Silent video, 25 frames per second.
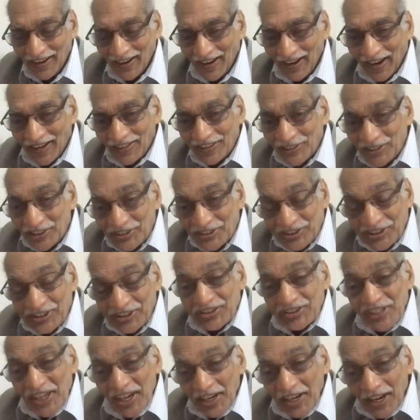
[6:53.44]
And this
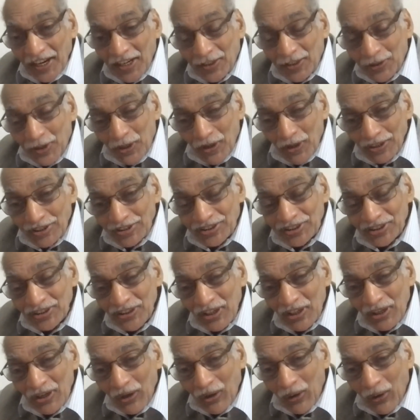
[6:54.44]
is across
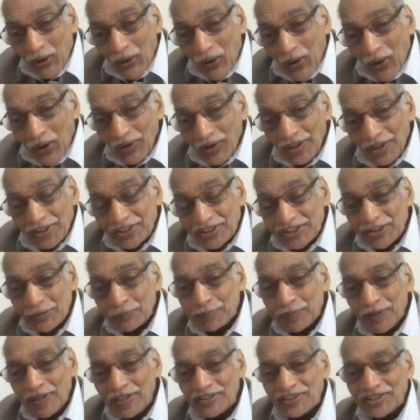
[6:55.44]
all
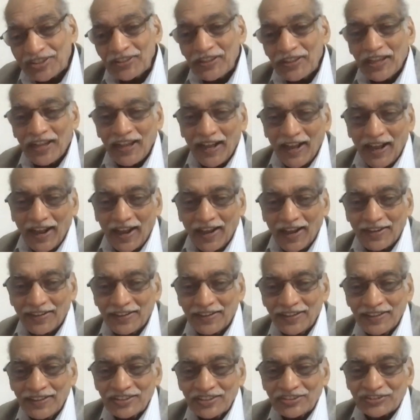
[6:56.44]
disciplines
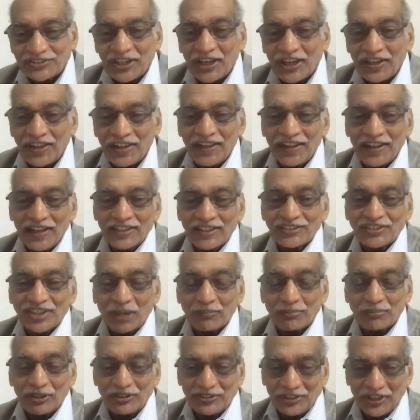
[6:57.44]
and study and
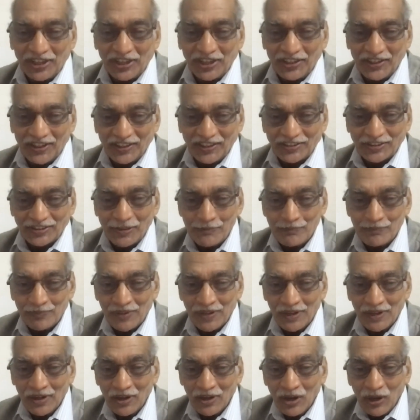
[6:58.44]
subject areas.
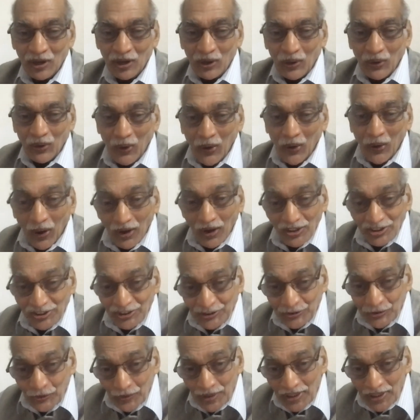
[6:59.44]
All
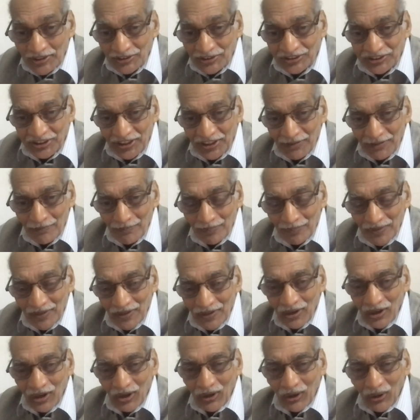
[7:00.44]
students in
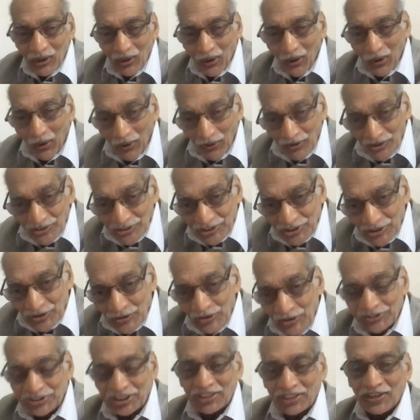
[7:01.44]
all
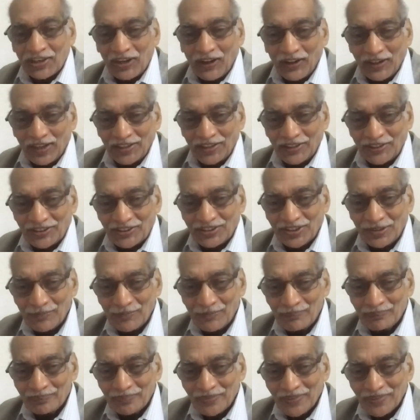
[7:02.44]
schools and colleges
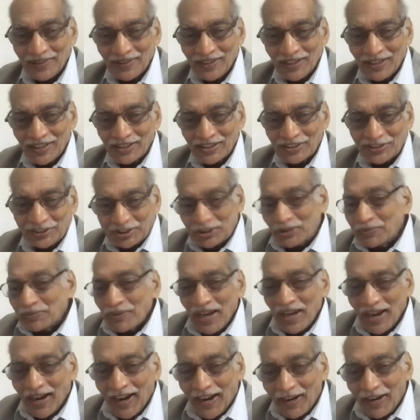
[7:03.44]

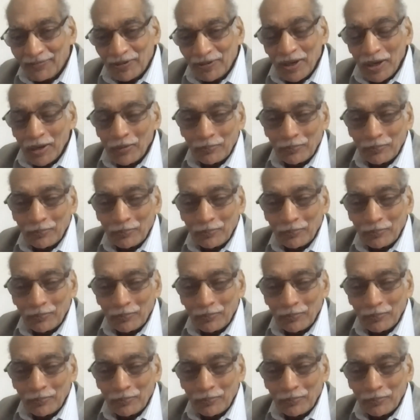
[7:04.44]
should have